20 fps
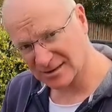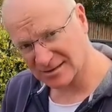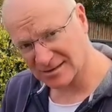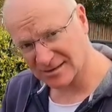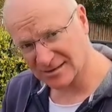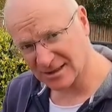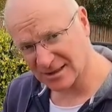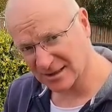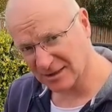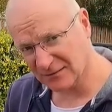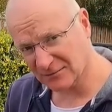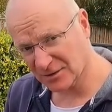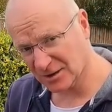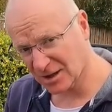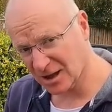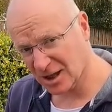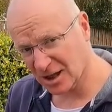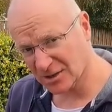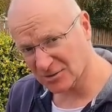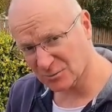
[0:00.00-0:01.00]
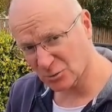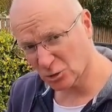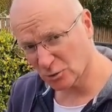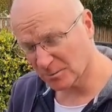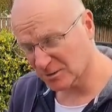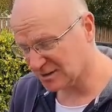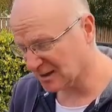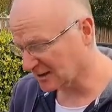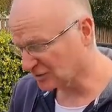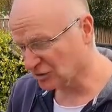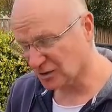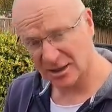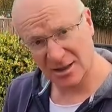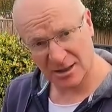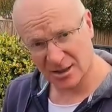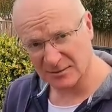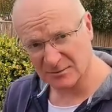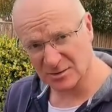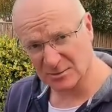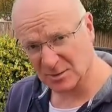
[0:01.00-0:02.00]
This is going to give the cars more protection,
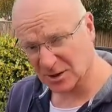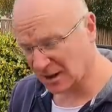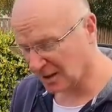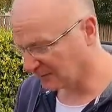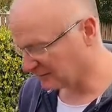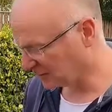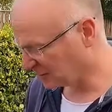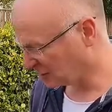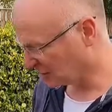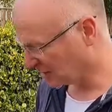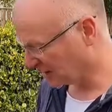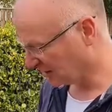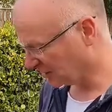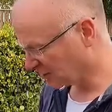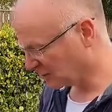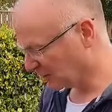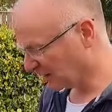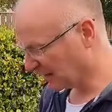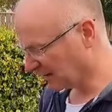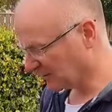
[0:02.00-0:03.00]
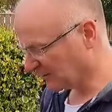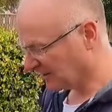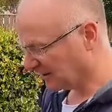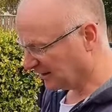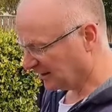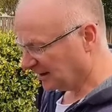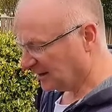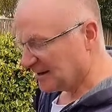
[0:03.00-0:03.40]
gives them a lovely shine as well.